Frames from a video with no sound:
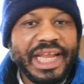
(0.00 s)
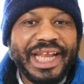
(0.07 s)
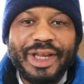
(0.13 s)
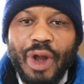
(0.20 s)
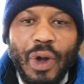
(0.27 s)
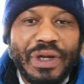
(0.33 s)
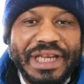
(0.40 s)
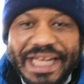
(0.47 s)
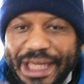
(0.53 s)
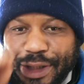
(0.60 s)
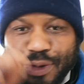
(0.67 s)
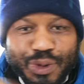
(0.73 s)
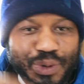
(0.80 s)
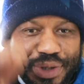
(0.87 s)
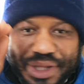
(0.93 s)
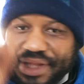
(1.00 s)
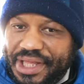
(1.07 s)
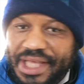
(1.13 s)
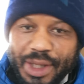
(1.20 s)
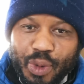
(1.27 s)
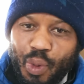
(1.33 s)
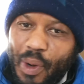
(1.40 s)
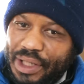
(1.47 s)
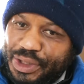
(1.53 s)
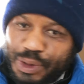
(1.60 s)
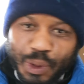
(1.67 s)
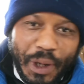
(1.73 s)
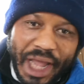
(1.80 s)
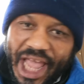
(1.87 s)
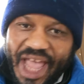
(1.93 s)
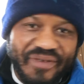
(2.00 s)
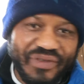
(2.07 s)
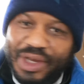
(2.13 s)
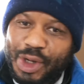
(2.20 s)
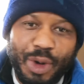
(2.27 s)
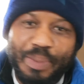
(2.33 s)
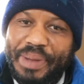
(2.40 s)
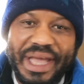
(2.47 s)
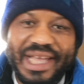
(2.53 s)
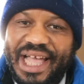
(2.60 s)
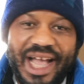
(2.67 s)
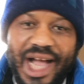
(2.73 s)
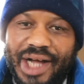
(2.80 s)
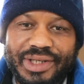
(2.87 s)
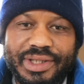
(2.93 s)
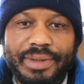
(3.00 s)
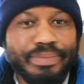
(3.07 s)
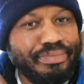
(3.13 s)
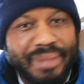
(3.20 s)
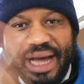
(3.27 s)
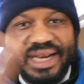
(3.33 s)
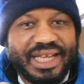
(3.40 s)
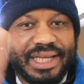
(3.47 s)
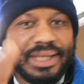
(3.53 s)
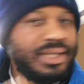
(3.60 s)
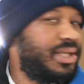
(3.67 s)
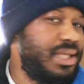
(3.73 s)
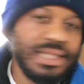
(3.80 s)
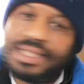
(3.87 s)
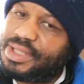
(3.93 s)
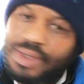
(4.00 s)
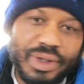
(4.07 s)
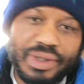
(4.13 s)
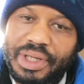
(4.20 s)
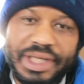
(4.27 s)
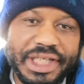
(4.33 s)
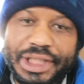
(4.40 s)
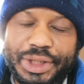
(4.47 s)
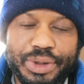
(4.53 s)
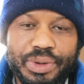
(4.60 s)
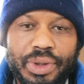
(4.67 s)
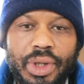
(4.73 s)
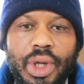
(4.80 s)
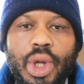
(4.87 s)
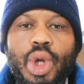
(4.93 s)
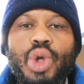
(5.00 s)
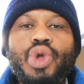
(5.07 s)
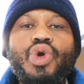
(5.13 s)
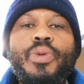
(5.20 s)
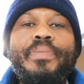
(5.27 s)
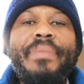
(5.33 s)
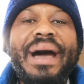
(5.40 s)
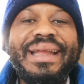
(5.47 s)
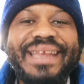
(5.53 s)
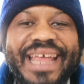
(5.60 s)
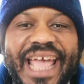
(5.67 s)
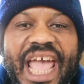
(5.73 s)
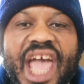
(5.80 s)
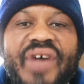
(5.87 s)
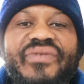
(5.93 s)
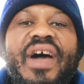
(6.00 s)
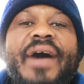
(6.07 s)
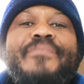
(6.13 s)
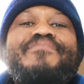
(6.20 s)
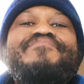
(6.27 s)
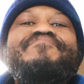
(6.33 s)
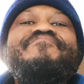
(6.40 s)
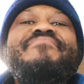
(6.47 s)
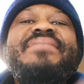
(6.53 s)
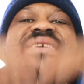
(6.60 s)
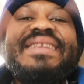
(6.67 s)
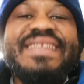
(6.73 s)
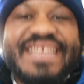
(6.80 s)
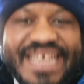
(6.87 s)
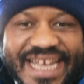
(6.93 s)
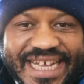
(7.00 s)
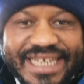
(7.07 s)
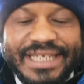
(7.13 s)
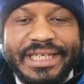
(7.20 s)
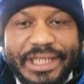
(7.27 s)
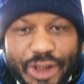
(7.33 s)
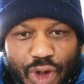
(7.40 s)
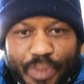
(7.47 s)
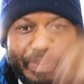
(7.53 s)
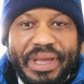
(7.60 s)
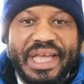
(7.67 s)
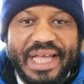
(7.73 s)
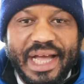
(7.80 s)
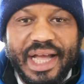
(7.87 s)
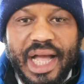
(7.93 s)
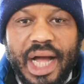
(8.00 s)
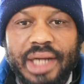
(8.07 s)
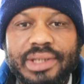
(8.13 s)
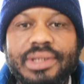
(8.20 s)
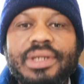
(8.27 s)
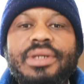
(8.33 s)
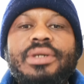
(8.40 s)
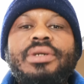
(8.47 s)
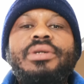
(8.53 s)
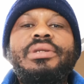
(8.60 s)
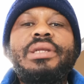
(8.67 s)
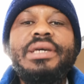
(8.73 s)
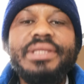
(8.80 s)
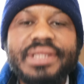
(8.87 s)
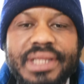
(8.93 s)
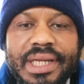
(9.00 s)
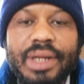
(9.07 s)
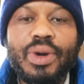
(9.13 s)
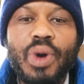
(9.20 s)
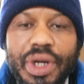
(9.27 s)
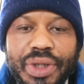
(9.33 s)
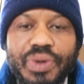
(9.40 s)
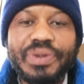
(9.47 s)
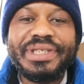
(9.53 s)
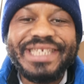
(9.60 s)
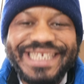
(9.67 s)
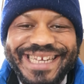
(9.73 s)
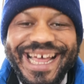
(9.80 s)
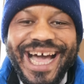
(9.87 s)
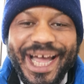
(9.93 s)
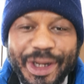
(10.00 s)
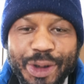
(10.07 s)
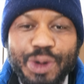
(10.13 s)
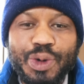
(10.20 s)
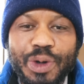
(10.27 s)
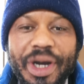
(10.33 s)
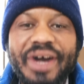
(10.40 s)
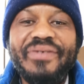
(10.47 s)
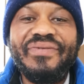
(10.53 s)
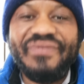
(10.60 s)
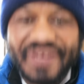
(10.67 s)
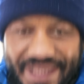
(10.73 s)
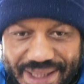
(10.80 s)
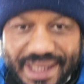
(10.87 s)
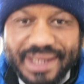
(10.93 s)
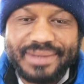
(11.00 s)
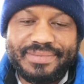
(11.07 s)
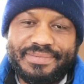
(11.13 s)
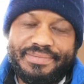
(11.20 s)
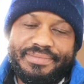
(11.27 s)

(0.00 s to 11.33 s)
They don't need to see what you have in your bank account. Money is not the issue. You might have a million in your bank account, they're still going to deny you a visa.